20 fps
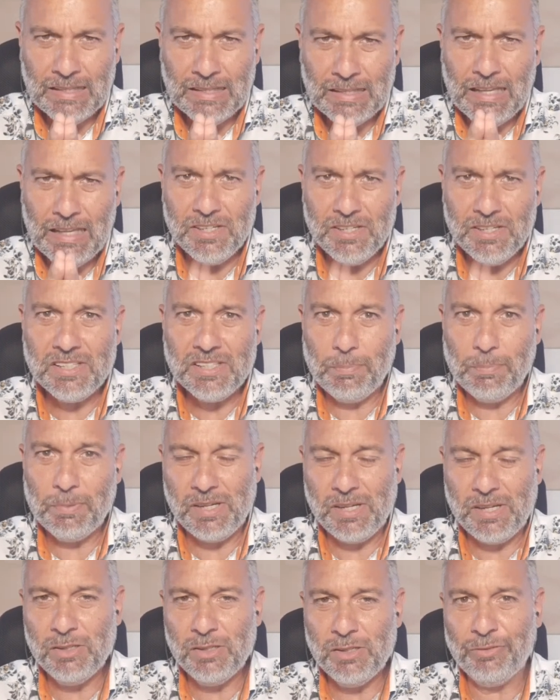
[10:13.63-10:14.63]

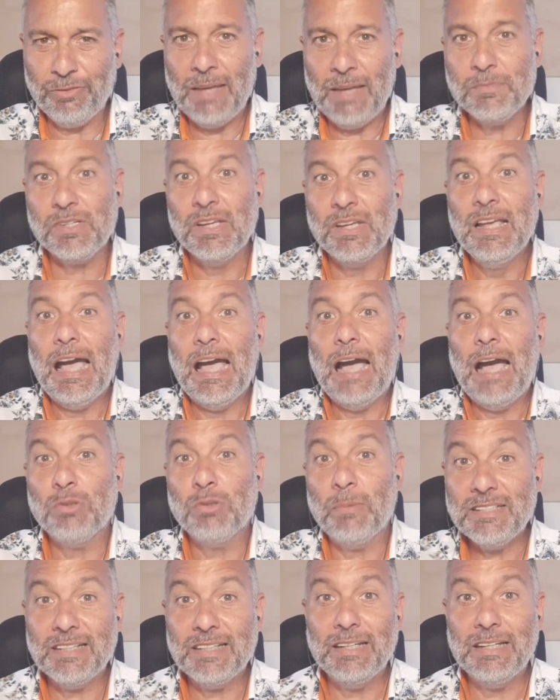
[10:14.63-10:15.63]
60% of games
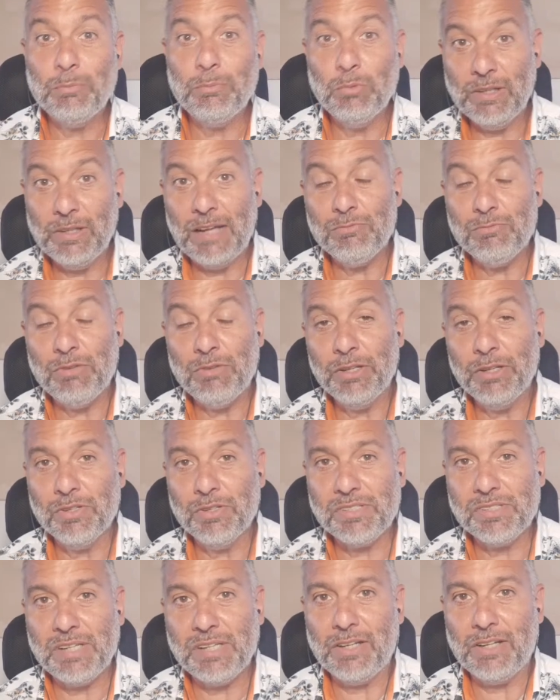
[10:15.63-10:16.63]
automatically will get renewed the
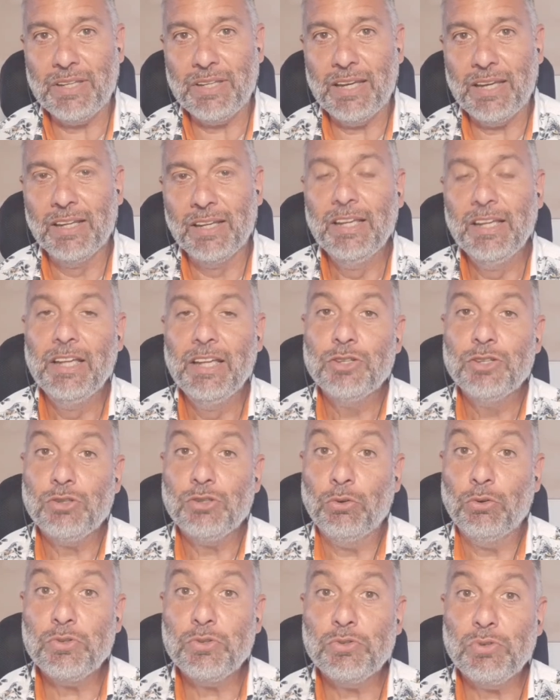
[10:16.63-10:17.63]
second year. So
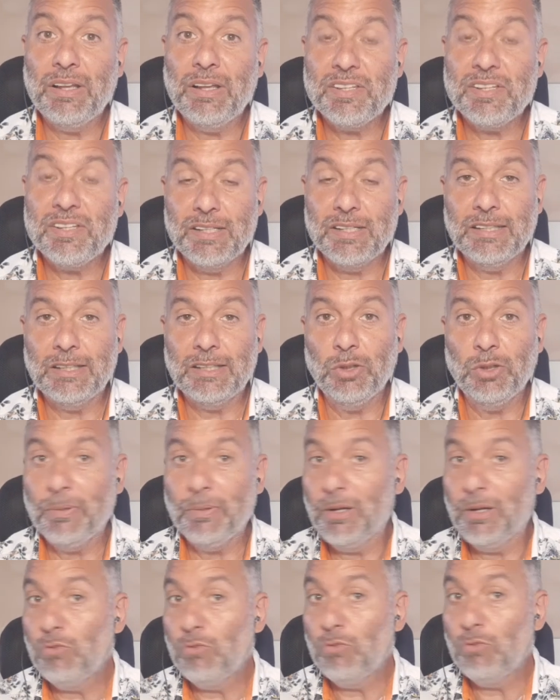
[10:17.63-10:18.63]
Luis Suarez said to the club,
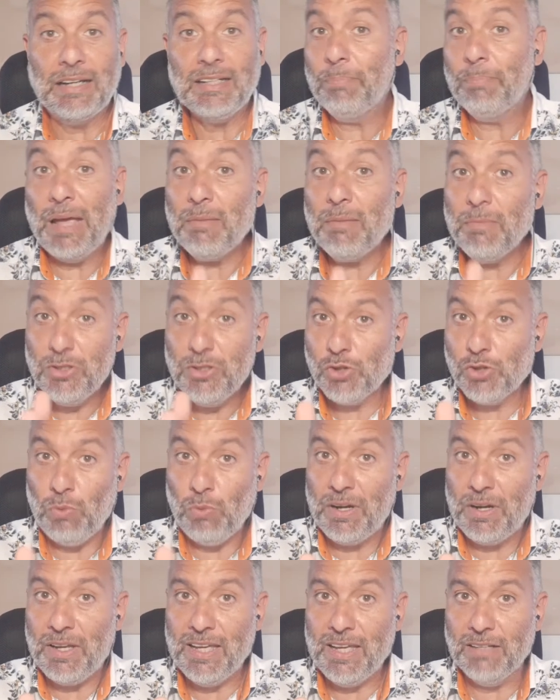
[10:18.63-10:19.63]
right, pay me just
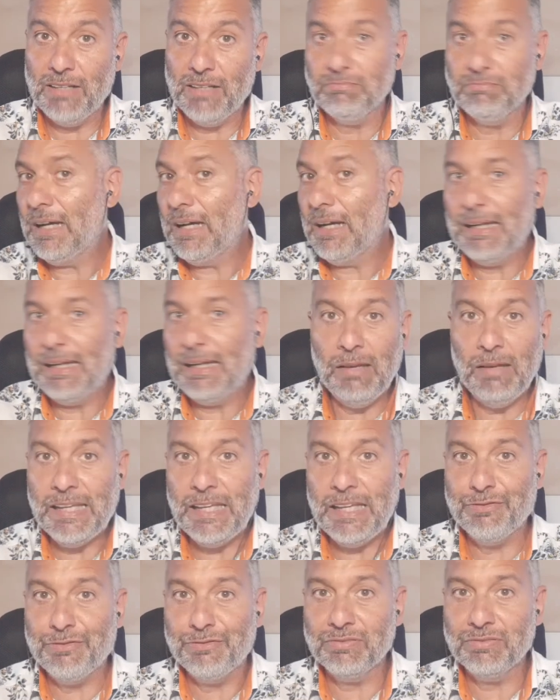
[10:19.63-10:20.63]
1 year and I'll
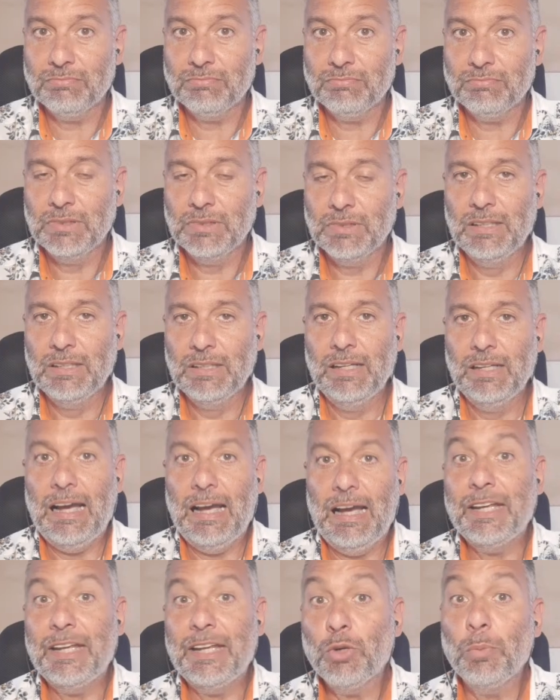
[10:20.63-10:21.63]
leave.
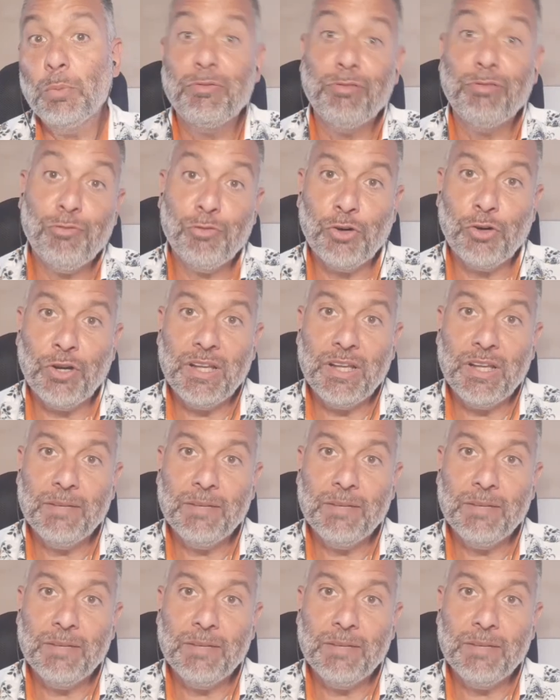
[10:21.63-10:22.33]
And it could be for free,